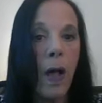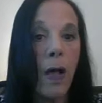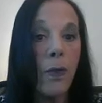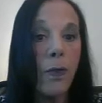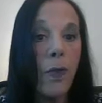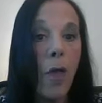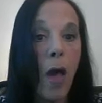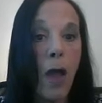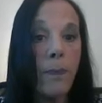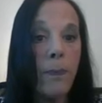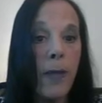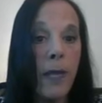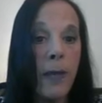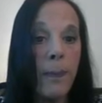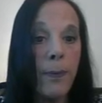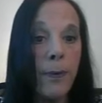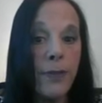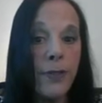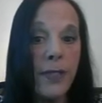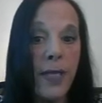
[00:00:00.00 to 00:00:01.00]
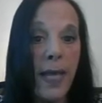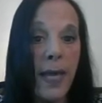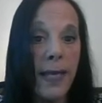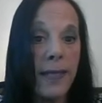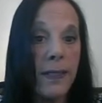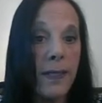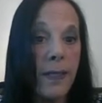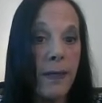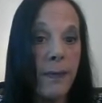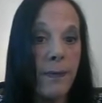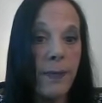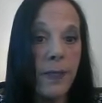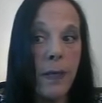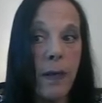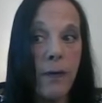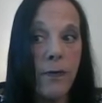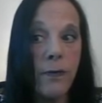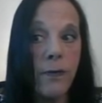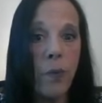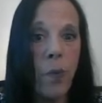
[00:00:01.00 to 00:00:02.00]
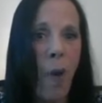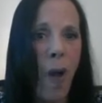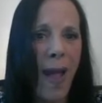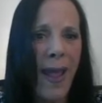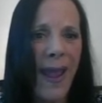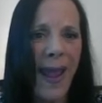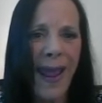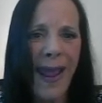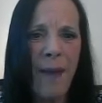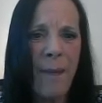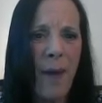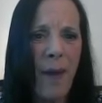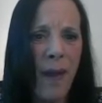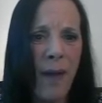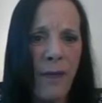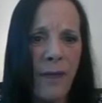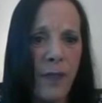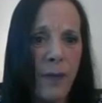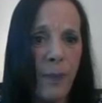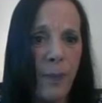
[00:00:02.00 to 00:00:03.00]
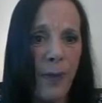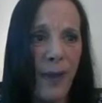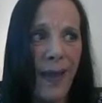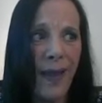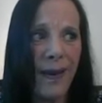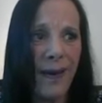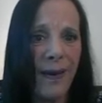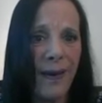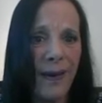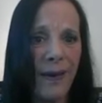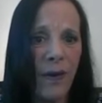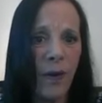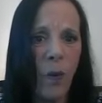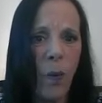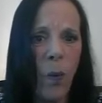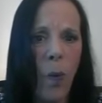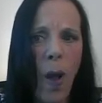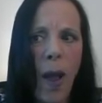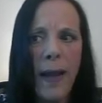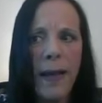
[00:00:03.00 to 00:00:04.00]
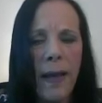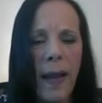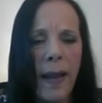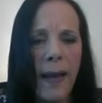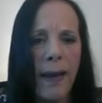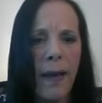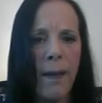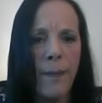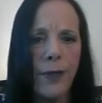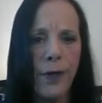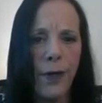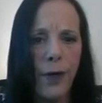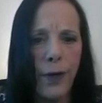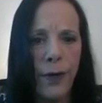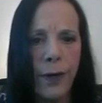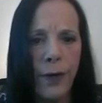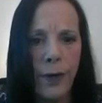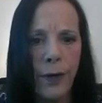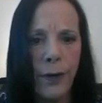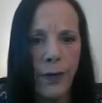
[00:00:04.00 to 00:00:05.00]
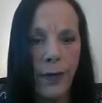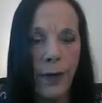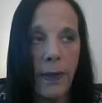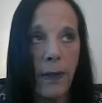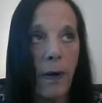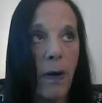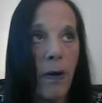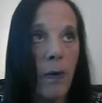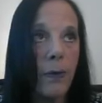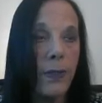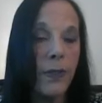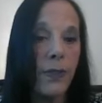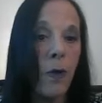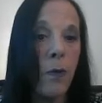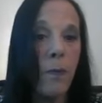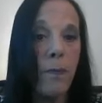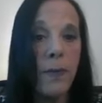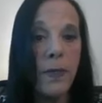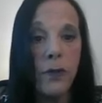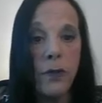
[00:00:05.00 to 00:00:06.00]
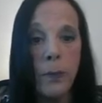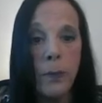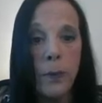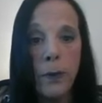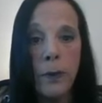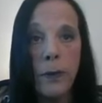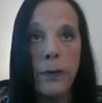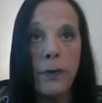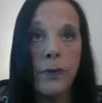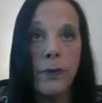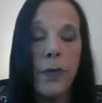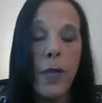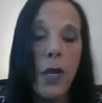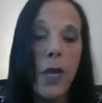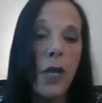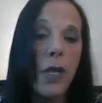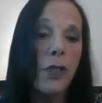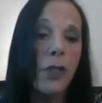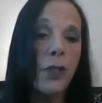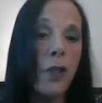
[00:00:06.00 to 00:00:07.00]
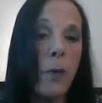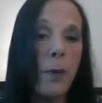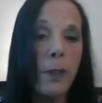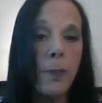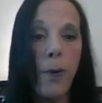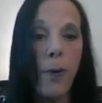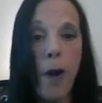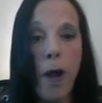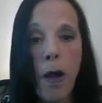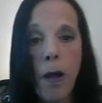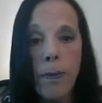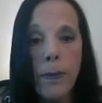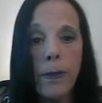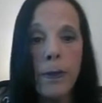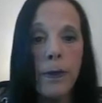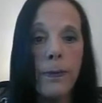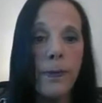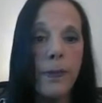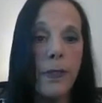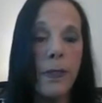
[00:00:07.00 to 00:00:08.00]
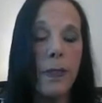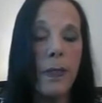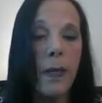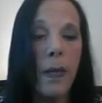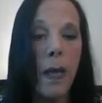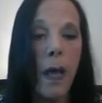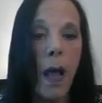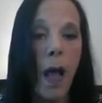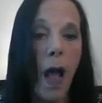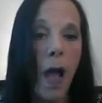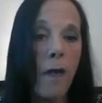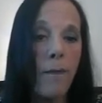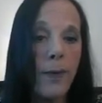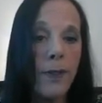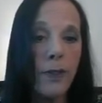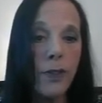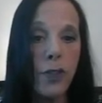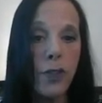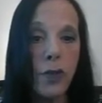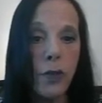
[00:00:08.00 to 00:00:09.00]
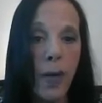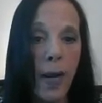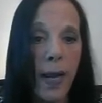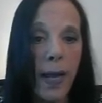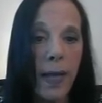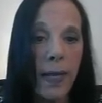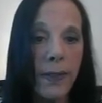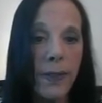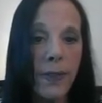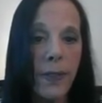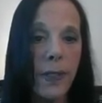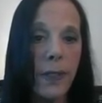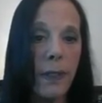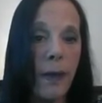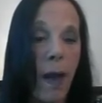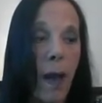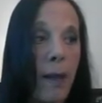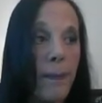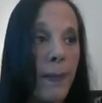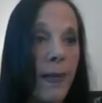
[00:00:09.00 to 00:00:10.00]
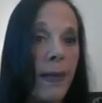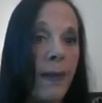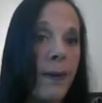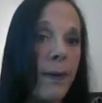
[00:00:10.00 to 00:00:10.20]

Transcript: A lot of people say to themselves, why am I on this planet? Or why did I come to Earth? And oh, it's so miserable, and there's so much problems, and I've been stressed, and I'm